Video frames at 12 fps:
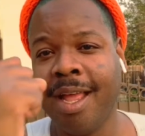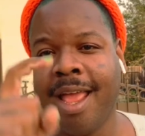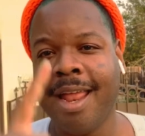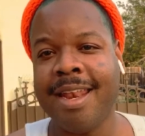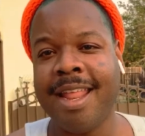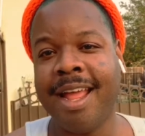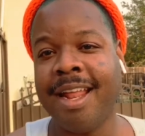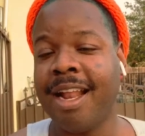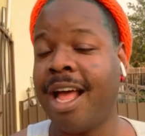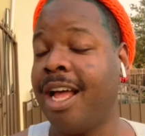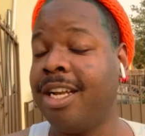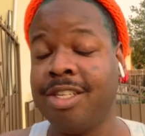And then
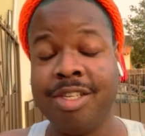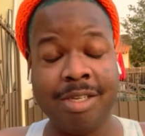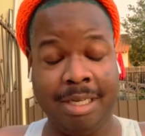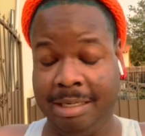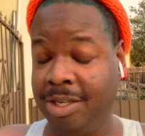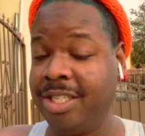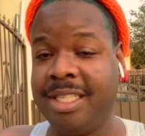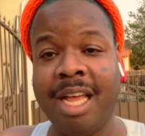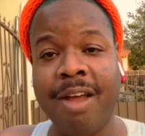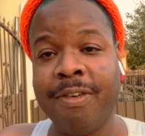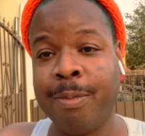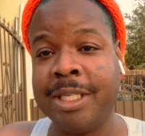you could
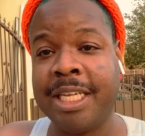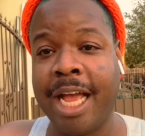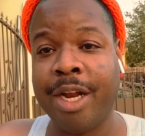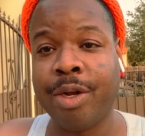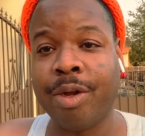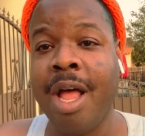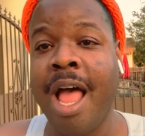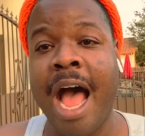tell from the title,